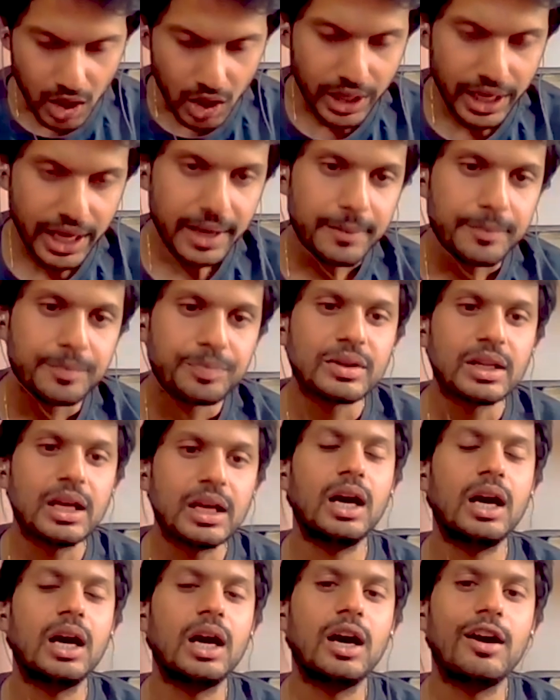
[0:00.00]
Okay,
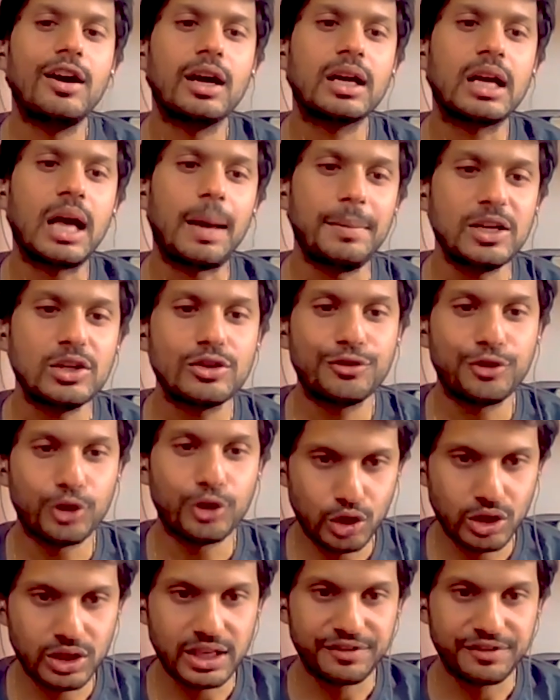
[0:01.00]
coming to
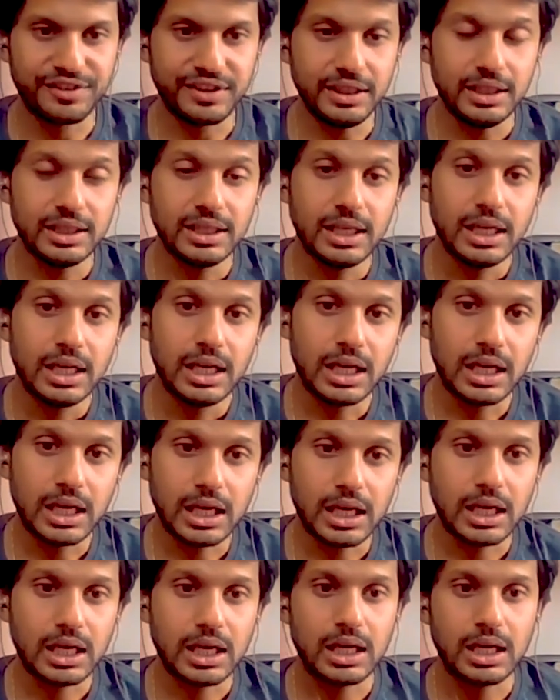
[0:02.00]
photography,
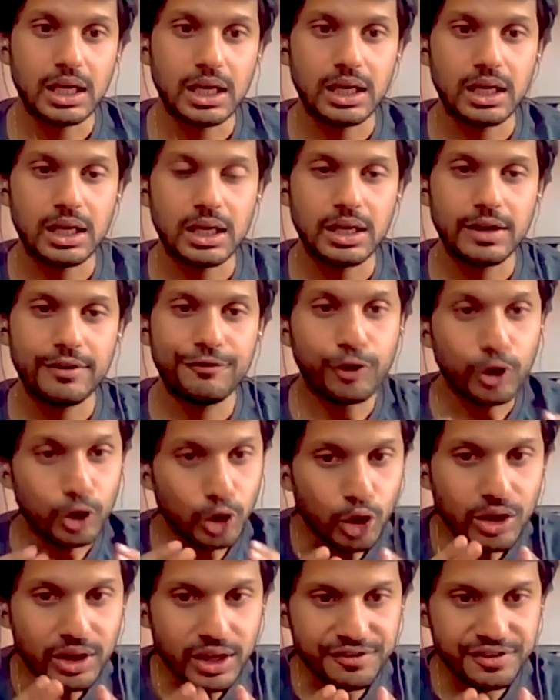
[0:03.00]
uh,
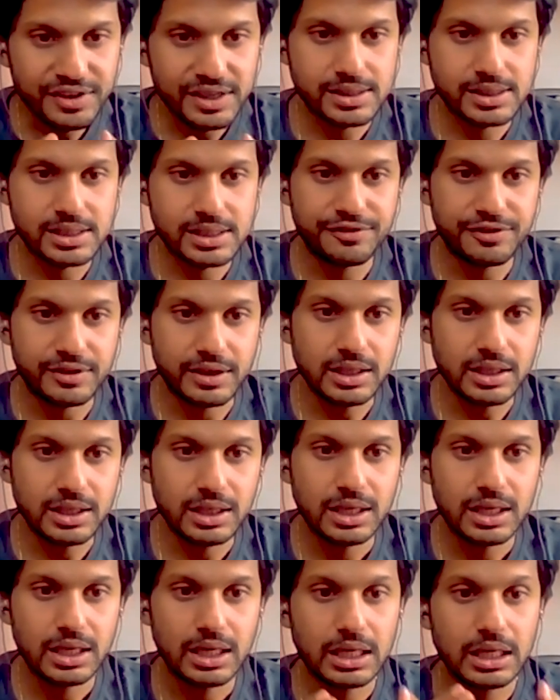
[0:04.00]
photography is different,
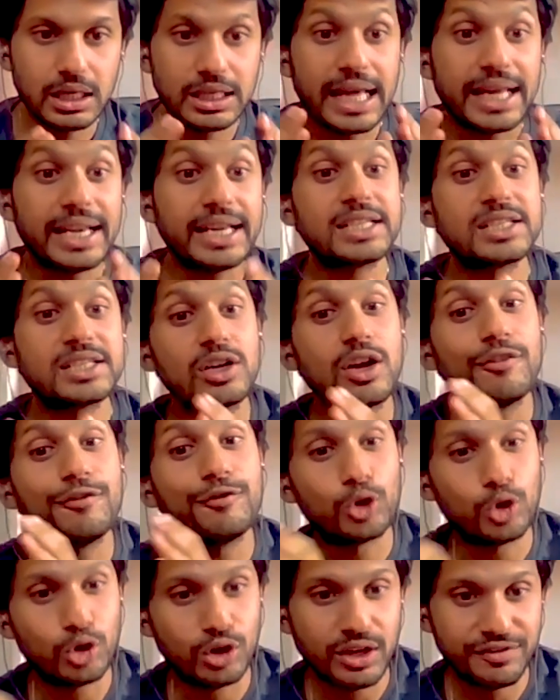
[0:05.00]
direction of
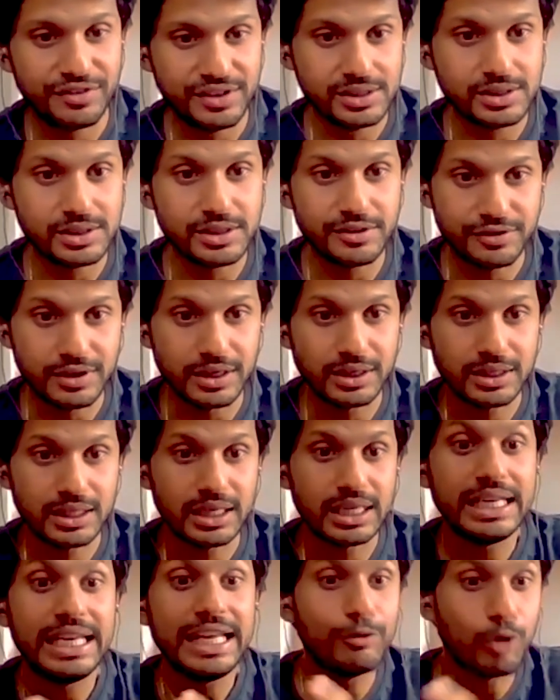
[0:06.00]
photography is different,
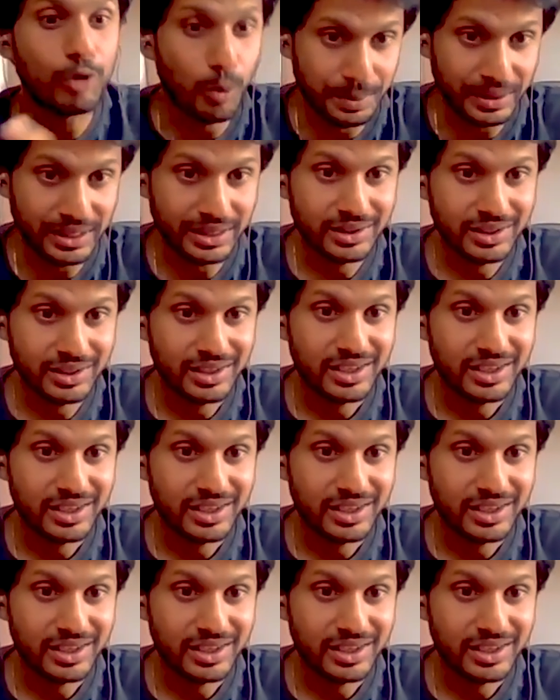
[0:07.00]
DOP.